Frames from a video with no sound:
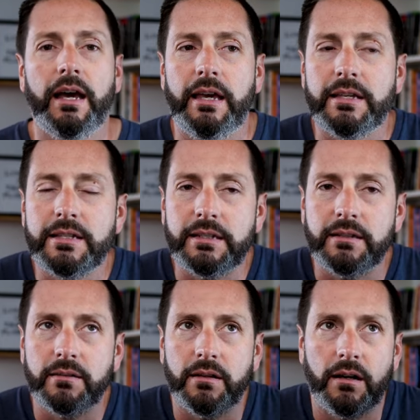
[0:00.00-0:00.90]
Is
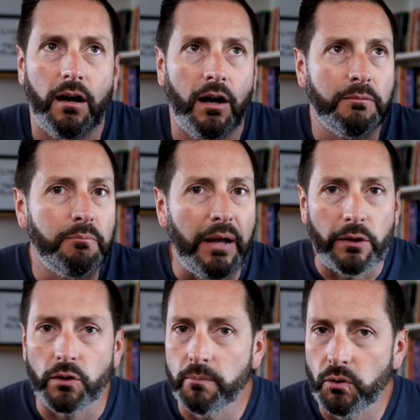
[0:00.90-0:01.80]
it
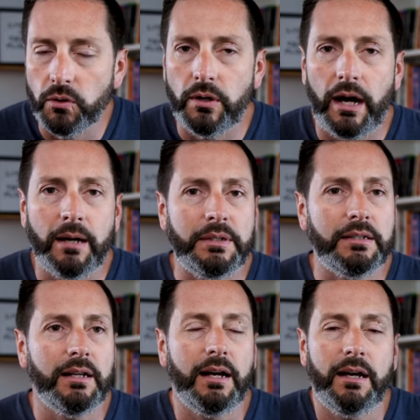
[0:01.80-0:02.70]
unbearable. I mean,